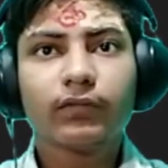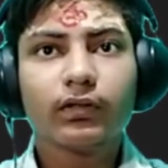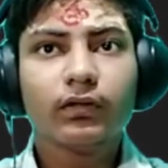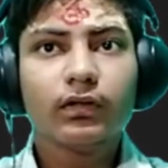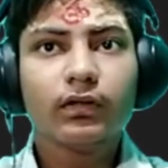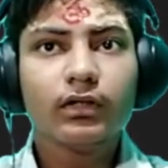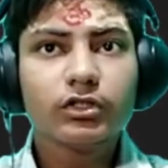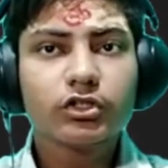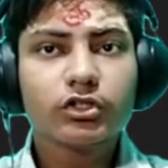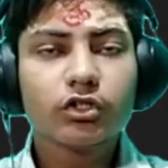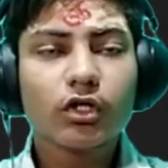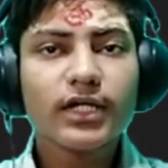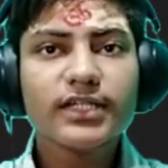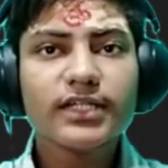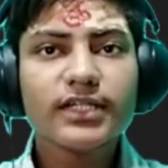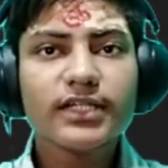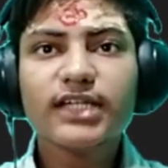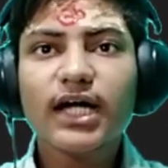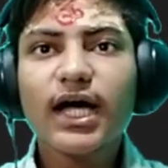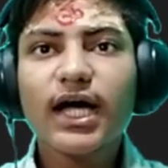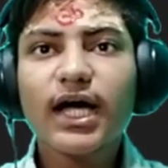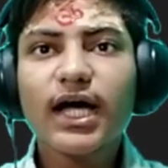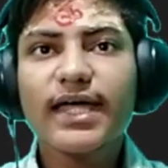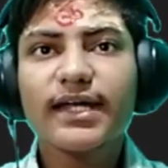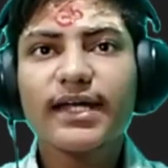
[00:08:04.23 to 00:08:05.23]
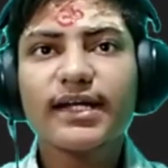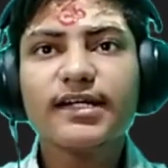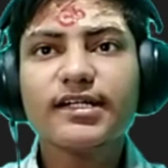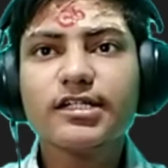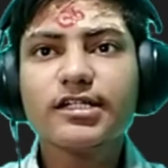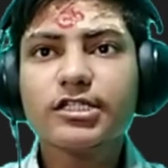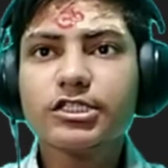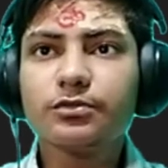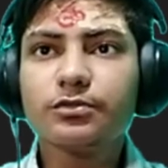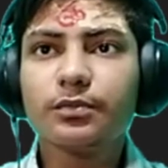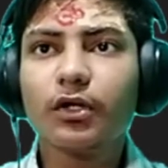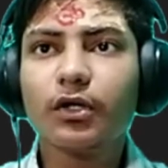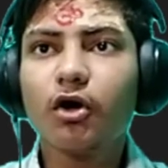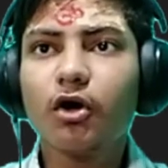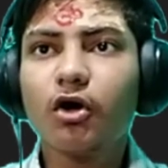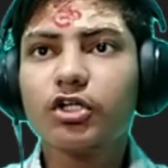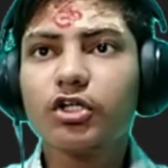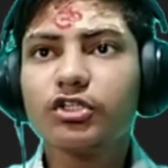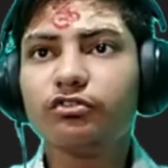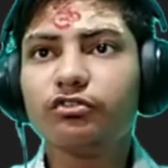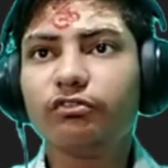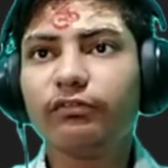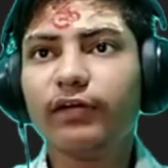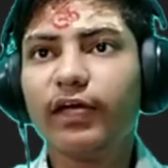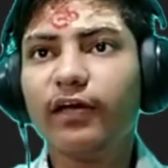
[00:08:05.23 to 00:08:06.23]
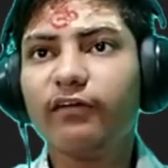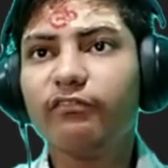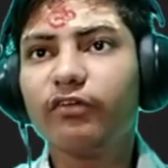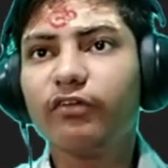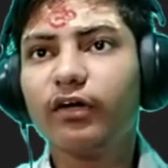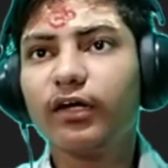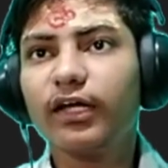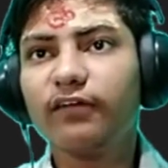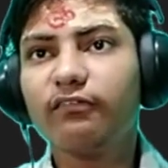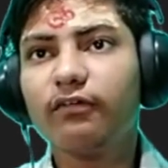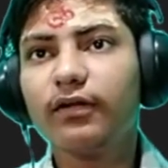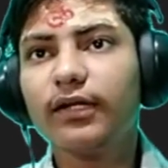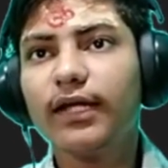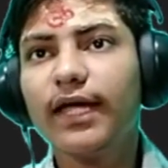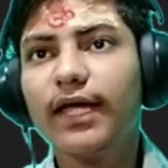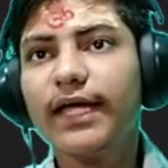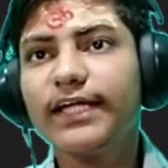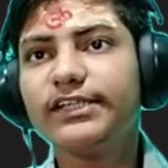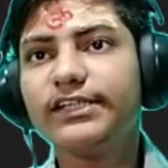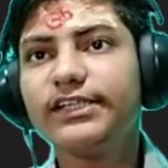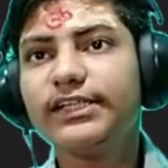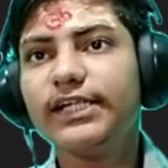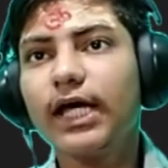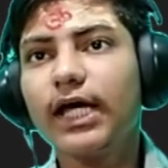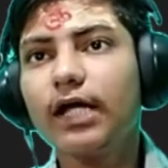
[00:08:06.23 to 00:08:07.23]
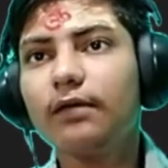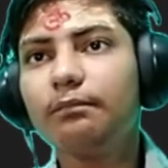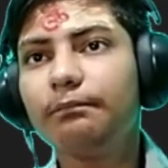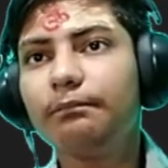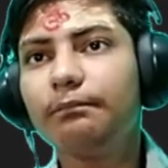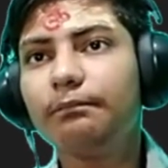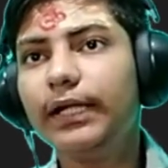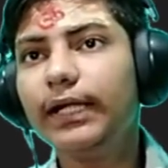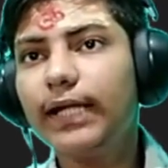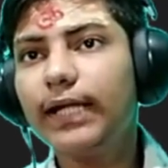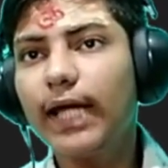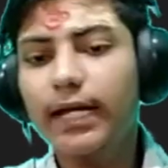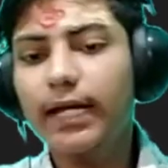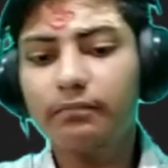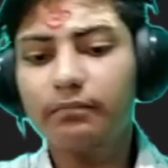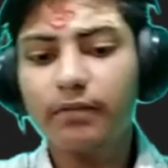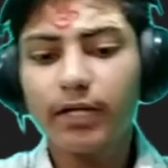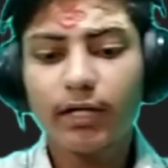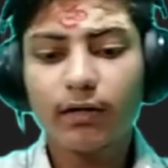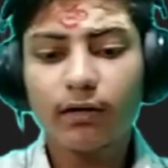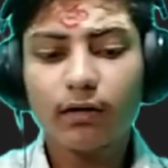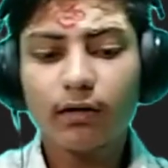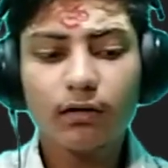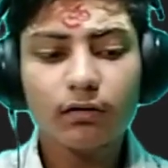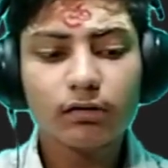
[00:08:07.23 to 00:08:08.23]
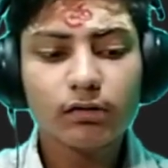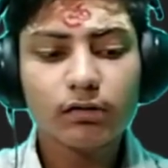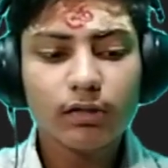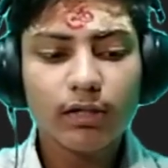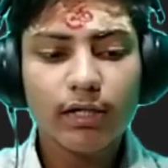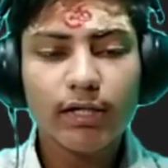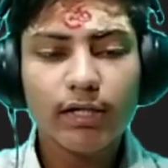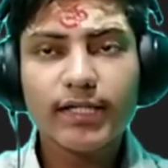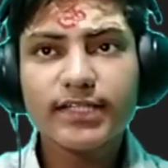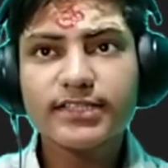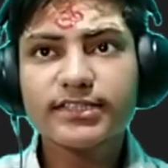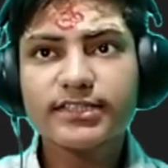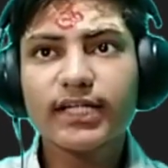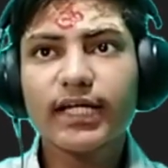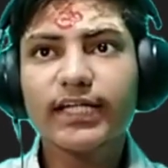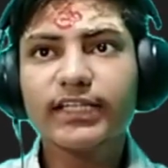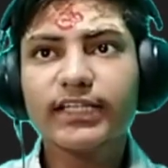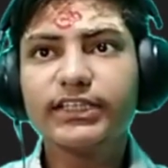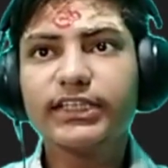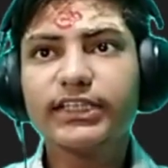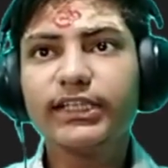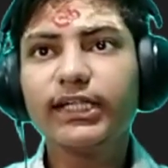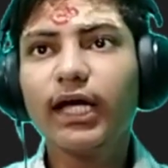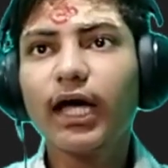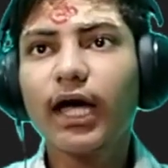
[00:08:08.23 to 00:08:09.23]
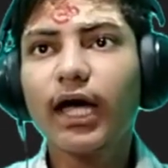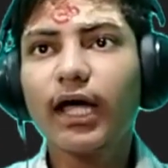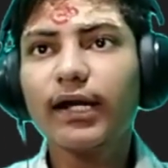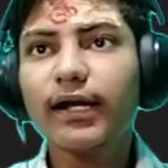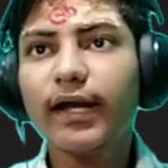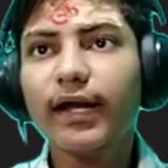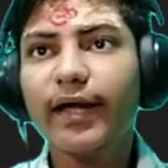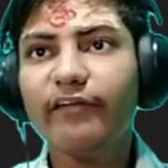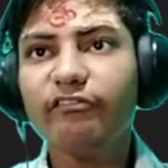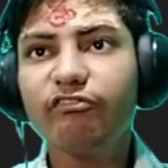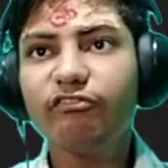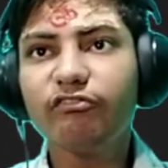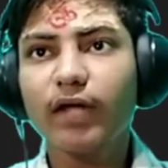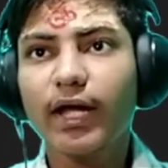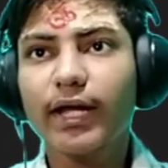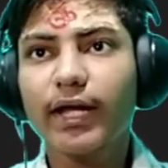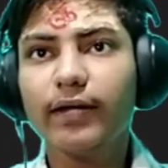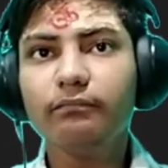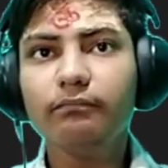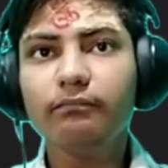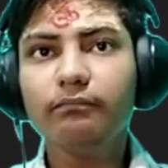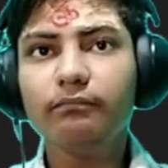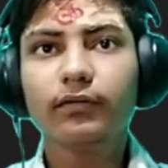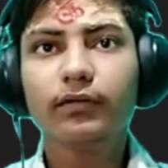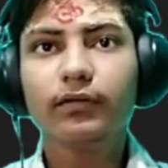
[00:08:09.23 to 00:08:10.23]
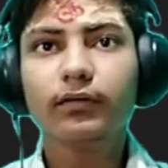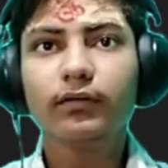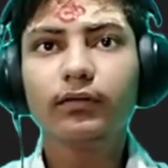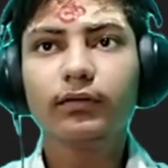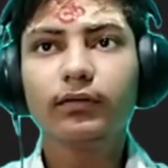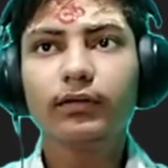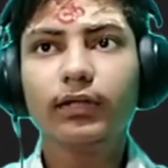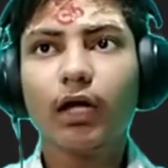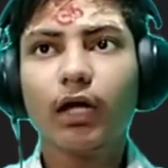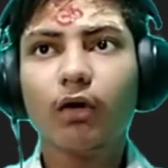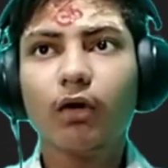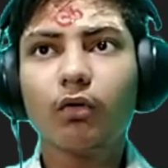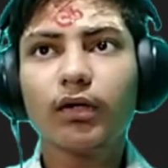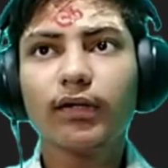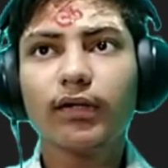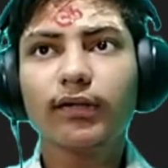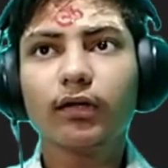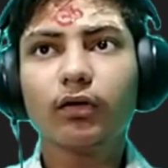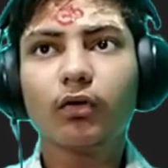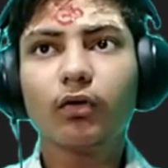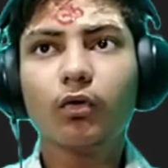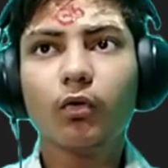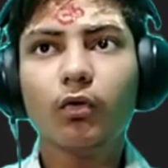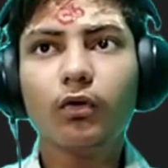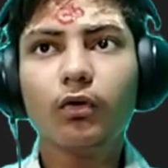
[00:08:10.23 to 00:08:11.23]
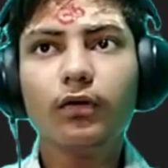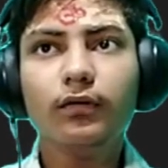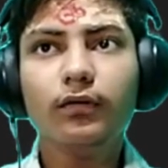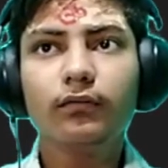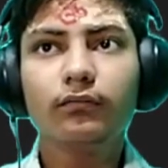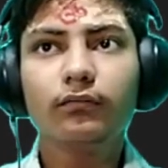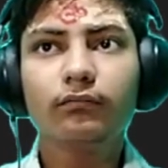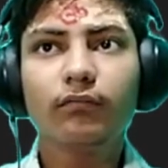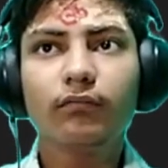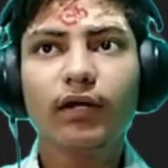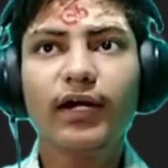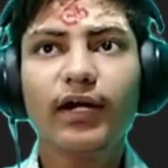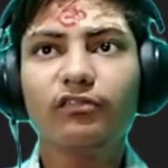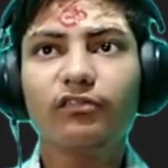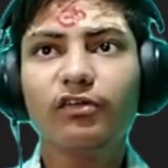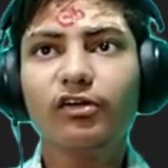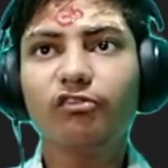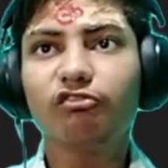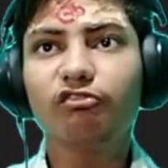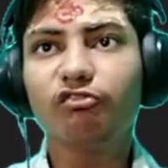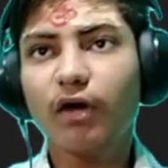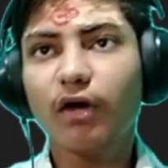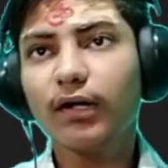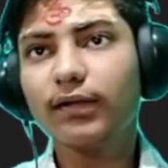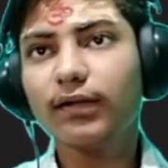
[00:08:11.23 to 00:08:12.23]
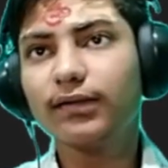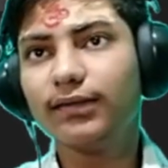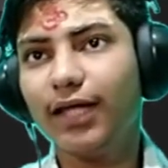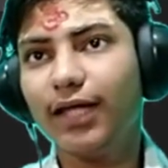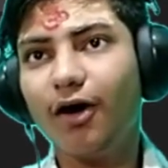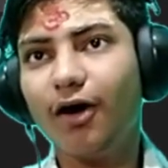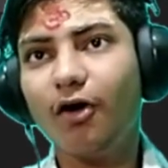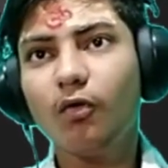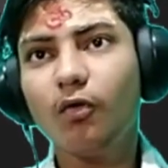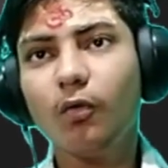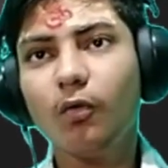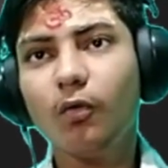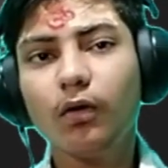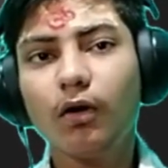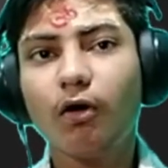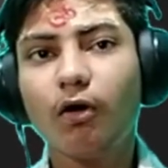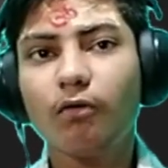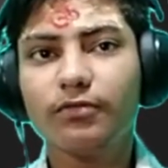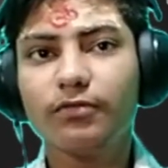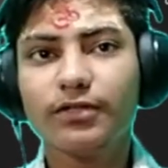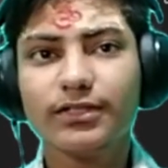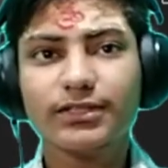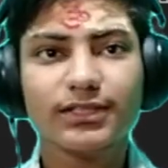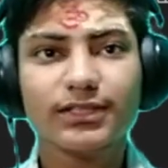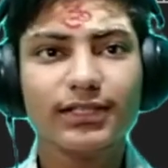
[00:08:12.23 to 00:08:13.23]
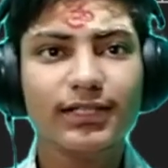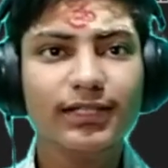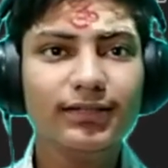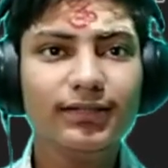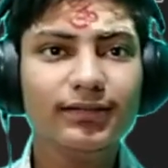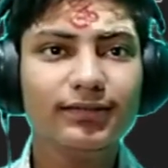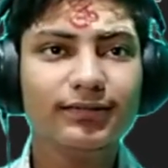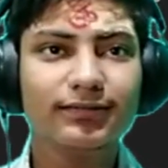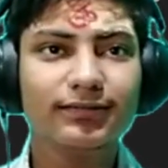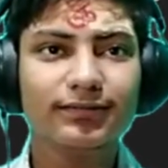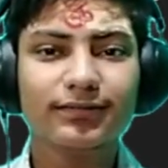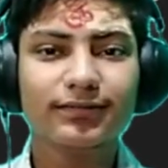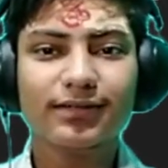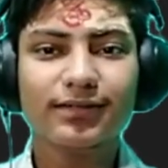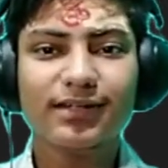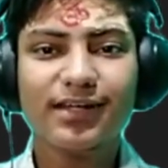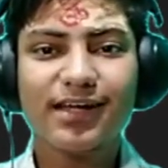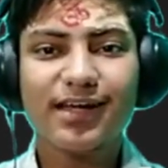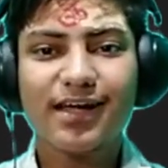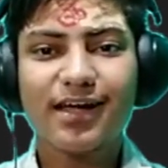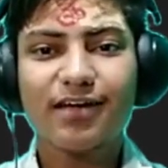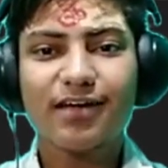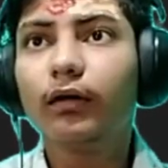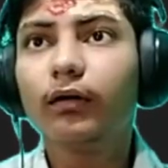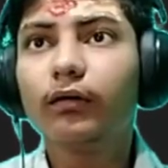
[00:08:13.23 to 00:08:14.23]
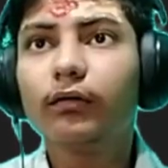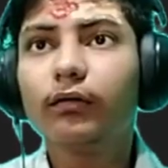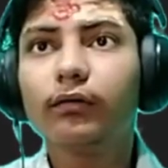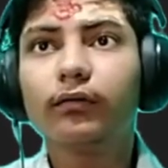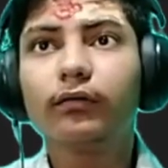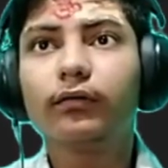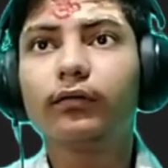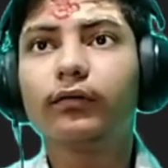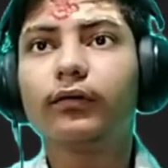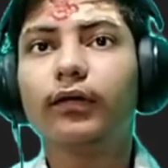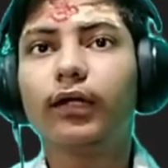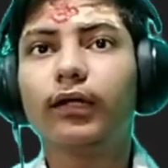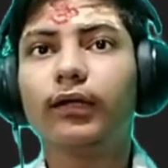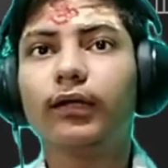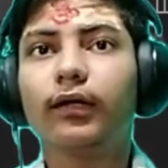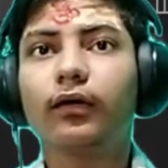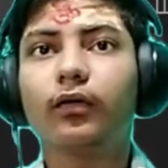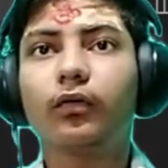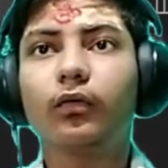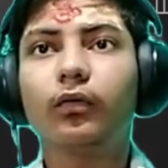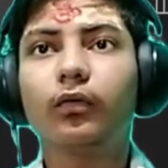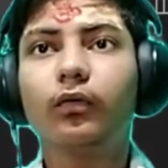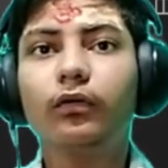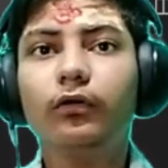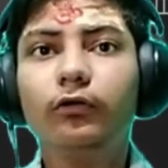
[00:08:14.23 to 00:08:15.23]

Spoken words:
So guys, the error is because we have given strp time here. It is strf time. Now run the code. It will work now, obviously. Run the code.